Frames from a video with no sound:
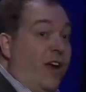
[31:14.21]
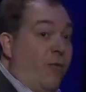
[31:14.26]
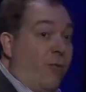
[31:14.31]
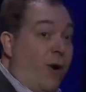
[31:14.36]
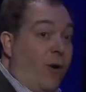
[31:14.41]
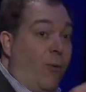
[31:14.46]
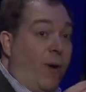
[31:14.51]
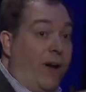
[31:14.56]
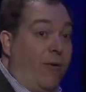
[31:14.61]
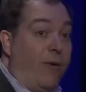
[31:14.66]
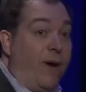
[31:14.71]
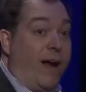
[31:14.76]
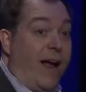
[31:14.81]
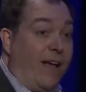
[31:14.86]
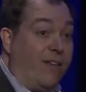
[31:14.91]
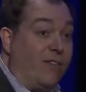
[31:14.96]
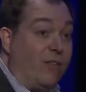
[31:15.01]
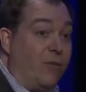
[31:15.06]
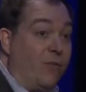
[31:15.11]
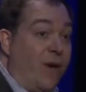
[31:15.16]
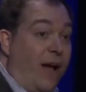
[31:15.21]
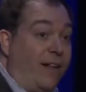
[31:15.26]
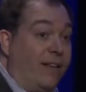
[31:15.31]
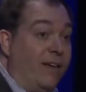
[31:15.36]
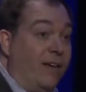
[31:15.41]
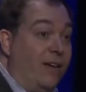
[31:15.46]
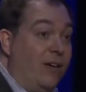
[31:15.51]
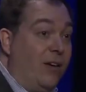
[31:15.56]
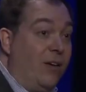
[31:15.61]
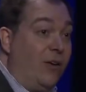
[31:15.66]
a runaway greenhouse effect.
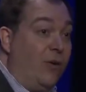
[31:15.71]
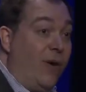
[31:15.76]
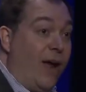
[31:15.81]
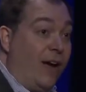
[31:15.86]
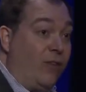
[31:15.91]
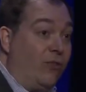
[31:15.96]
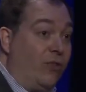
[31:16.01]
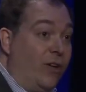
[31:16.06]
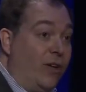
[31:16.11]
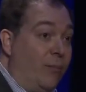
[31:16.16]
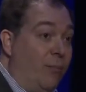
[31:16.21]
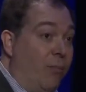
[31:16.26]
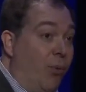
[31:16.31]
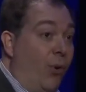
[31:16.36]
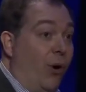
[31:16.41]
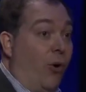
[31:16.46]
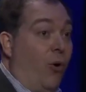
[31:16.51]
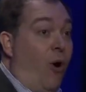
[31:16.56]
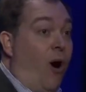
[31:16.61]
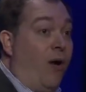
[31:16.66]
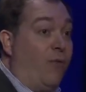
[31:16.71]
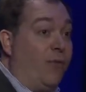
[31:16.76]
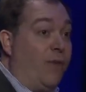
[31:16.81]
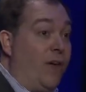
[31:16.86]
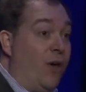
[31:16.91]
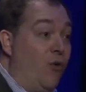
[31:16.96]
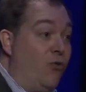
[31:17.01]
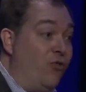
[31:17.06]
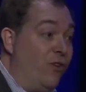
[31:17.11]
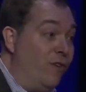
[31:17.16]
You'd actually boil off
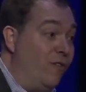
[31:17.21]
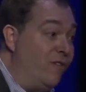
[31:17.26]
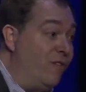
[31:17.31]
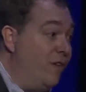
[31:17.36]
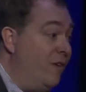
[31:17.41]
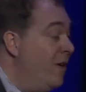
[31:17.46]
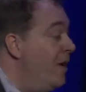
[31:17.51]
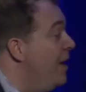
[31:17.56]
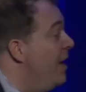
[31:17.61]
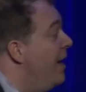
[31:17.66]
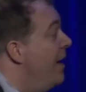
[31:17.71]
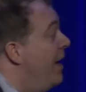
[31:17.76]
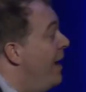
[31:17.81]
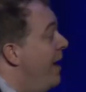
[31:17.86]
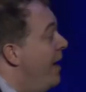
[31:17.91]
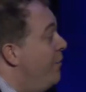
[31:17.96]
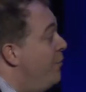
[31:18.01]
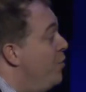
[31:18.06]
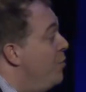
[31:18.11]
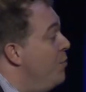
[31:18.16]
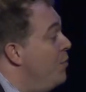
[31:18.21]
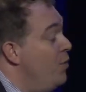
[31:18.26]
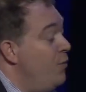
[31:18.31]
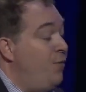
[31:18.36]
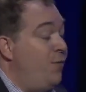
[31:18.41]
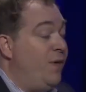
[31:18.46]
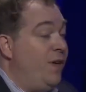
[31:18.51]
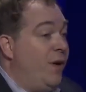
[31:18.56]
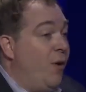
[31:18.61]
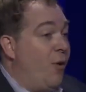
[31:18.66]
the oceans. If you
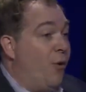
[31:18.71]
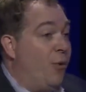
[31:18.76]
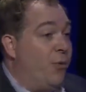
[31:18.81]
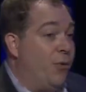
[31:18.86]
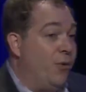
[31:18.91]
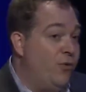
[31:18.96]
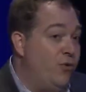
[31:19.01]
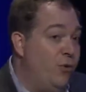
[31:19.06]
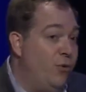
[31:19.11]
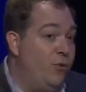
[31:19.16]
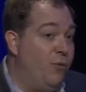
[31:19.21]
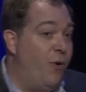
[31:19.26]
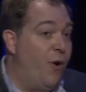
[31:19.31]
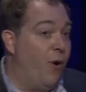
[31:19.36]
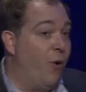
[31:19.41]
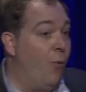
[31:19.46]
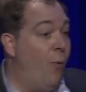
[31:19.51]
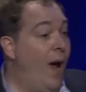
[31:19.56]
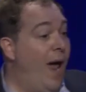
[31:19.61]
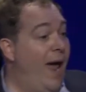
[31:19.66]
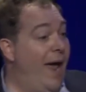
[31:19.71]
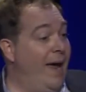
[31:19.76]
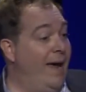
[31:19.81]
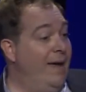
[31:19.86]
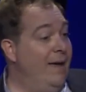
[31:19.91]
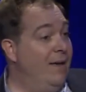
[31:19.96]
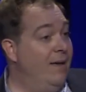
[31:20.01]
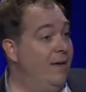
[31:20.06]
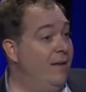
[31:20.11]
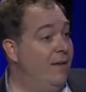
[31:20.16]
move the Earth too far
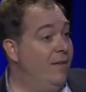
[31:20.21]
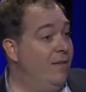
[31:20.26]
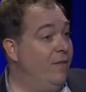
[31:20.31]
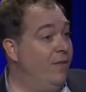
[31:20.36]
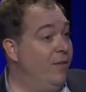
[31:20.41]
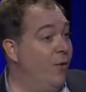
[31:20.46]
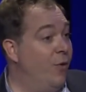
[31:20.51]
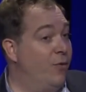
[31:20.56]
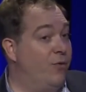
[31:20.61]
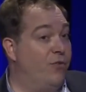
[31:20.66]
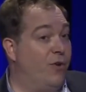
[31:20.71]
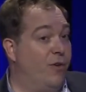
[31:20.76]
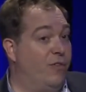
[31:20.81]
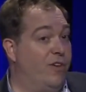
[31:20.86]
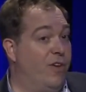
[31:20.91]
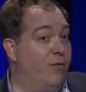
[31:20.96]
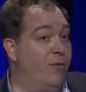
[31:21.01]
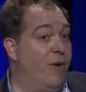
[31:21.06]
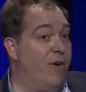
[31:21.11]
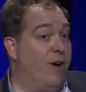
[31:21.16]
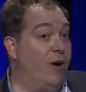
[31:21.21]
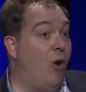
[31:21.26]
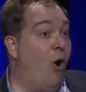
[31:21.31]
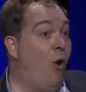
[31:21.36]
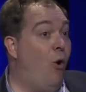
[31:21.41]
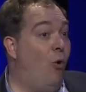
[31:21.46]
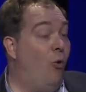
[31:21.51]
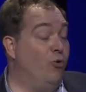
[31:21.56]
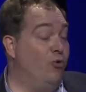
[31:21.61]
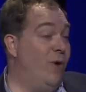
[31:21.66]
away, the Earth starts to get very
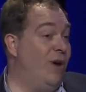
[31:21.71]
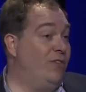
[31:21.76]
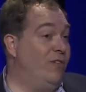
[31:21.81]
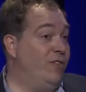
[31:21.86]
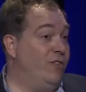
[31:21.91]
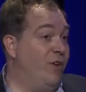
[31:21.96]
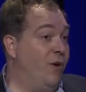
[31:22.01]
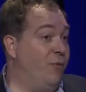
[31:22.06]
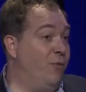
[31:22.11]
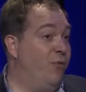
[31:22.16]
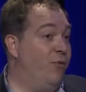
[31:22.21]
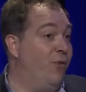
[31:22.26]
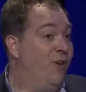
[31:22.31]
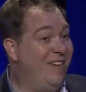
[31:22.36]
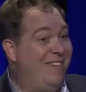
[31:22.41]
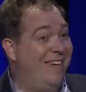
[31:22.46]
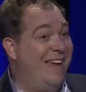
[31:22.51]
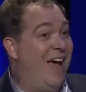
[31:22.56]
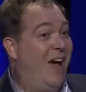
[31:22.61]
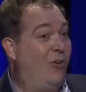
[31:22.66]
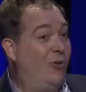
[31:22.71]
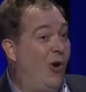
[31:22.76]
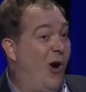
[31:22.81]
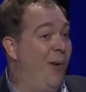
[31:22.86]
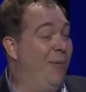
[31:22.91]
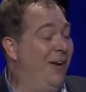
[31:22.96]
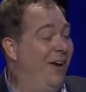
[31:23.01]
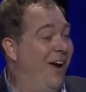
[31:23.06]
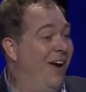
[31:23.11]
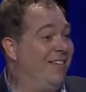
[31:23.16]
cold. You actually start freezing out
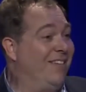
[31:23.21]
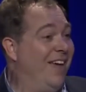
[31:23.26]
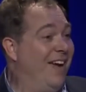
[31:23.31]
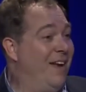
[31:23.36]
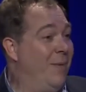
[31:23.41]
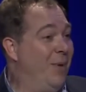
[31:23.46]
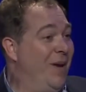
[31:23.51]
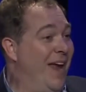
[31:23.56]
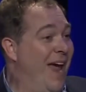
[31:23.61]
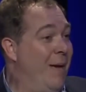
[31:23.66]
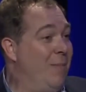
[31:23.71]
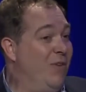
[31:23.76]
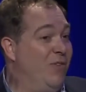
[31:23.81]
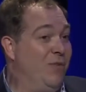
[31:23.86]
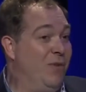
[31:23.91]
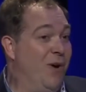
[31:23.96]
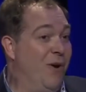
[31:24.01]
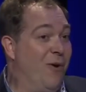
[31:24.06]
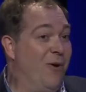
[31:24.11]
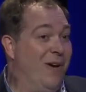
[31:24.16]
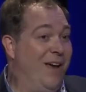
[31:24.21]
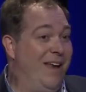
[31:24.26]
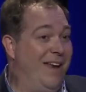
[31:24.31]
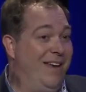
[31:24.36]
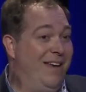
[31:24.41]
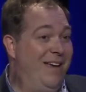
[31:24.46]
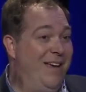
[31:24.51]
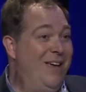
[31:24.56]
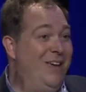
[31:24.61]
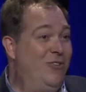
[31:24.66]
carbon dioxide up in the atmosphere,
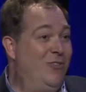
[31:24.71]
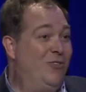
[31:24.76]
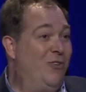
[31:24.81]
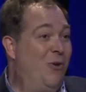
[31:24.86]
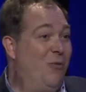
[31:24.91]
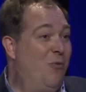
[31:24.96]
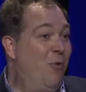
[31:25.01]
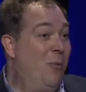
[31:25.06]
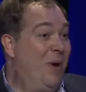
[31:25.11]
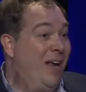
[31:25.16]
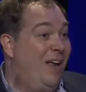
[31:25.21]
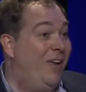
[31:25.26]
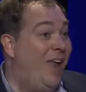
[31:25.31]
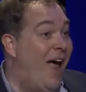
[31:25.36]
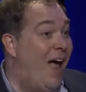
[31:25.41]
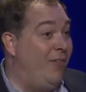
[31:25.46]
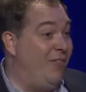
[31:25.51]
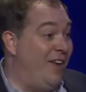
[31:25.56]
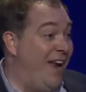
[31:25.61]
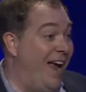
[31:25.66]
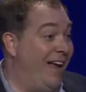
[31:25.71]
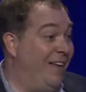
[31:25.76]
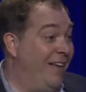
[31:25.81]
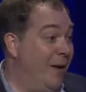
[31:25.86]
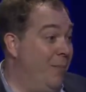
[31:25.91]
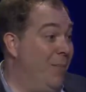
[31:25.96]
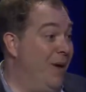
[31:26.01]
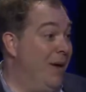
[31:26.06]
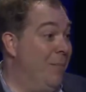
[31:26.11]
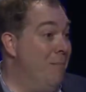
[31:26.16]
and you start forming clouds that act like
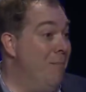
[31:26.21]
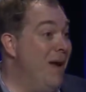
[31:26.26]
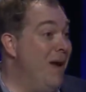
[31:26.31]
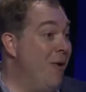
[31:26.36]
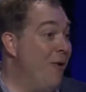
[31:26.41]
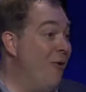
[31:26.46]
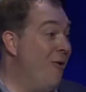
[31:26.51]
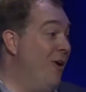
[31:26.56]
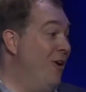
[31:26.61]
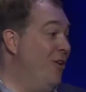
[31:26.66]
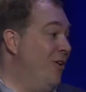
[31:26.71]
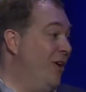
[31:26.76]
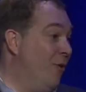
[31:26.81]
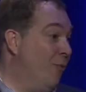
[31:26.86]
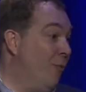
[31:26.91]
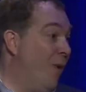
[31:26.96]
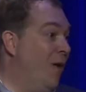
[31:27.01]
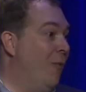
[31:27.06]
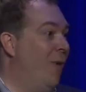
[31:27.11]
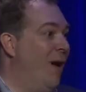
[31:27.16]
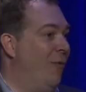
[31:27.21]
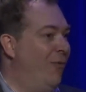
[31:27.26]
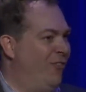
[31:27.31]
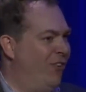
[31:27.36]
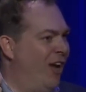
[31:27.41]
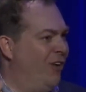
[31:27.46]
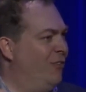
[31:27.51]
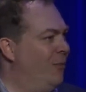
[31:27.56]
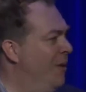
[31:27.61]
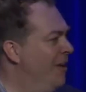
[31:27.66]
a big mirror, and you get a runaway, which
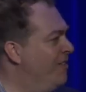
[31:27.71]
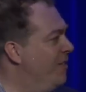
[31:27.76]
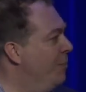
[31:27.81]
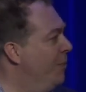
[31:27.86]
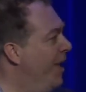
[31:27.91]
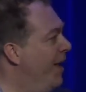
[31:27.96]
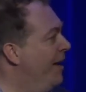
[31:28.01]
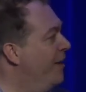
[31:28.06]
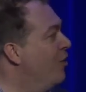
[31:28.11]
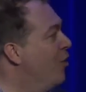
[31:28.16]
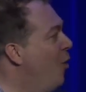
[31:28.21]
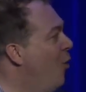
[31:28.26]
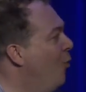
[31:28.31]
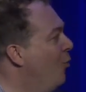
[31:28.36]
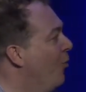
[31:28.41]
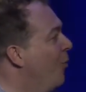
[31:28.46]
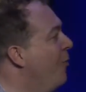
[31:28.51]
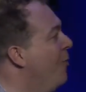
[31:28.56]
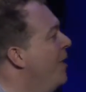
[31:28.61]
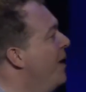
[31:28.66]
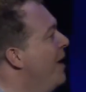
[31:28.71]
actually makes the planet colder.